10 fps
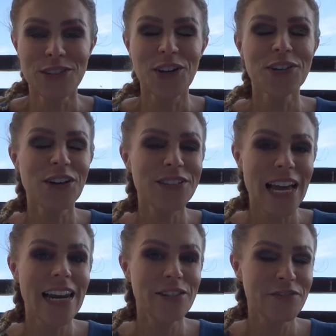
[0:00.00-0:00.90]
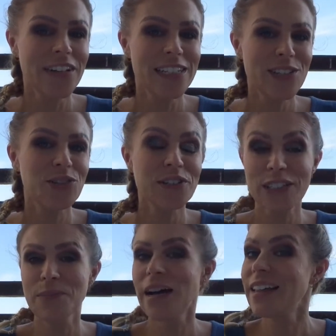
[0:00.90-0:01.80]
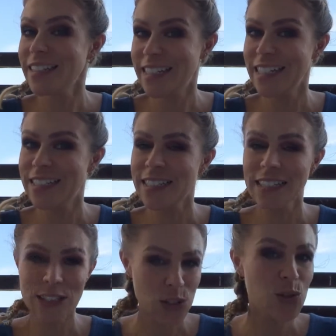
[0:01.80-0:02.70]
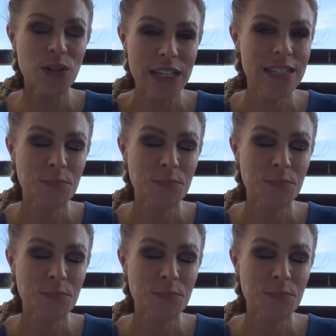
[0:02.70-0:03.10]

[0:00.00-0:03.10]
Don't go telling funny stories about other teachers in the school. That's